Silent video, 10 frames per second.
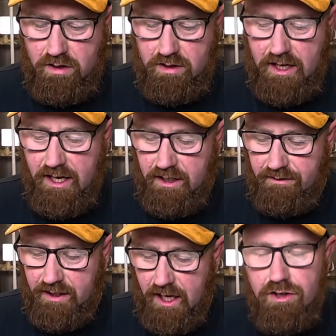kind
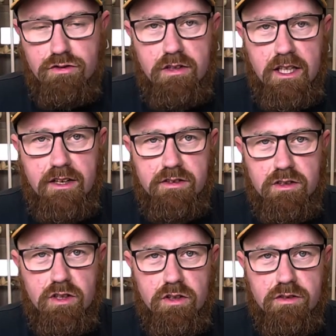of an
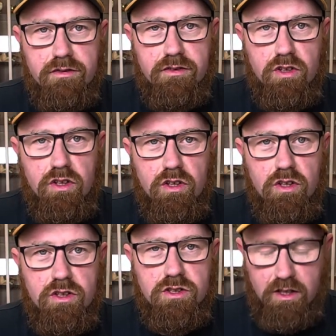entry-level gun
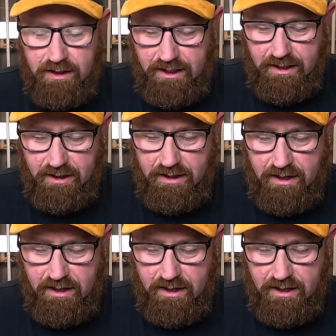for Zoli.